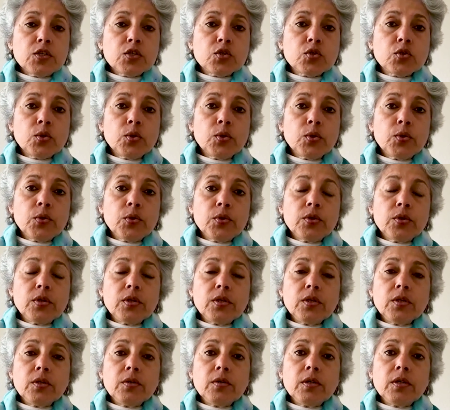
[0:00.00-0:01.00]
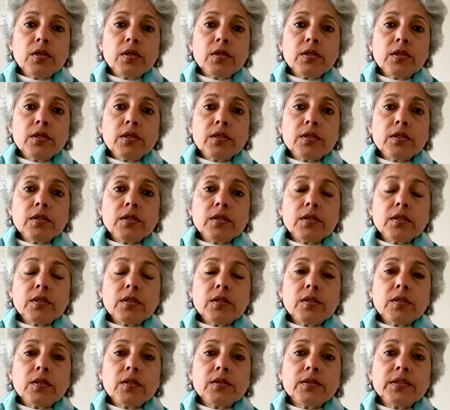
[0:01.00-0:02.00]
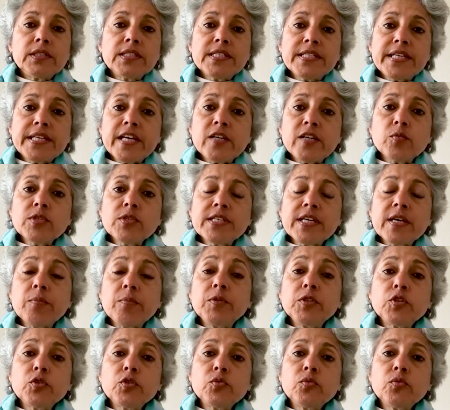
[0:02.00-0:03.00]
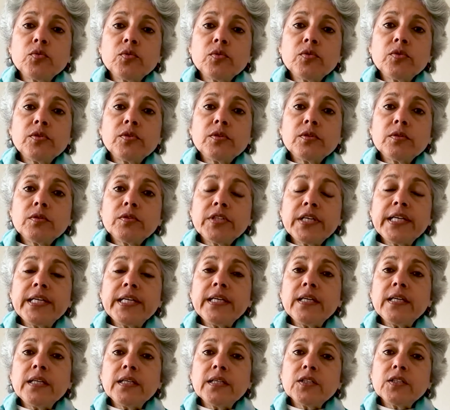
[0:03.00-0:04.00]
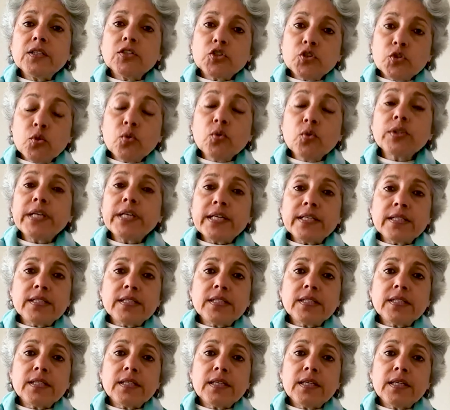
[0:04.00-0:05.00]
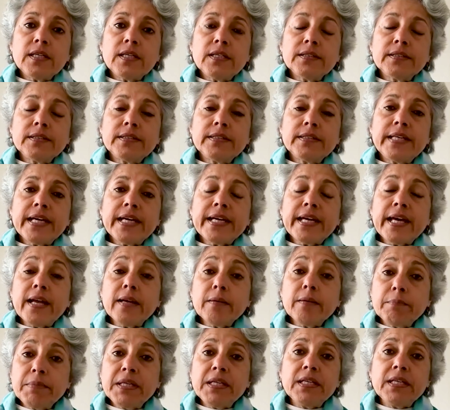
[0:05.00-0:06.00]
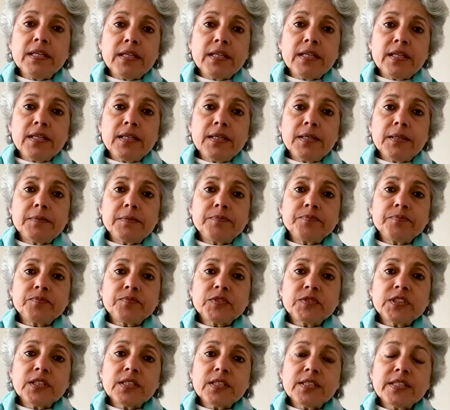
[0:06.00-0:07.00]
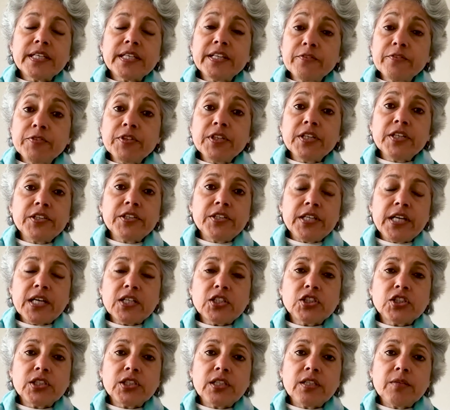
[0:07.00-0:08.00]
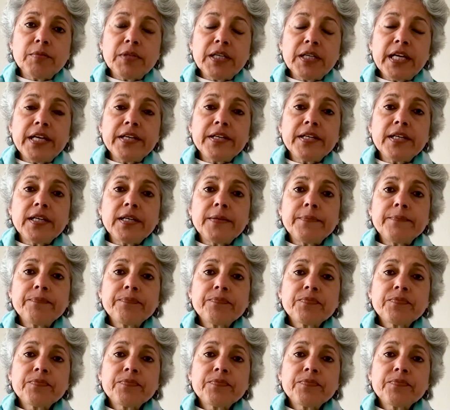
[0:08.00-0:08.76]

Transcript: So the state was able to really show that uh, there can be uh, a significant reduction in malaria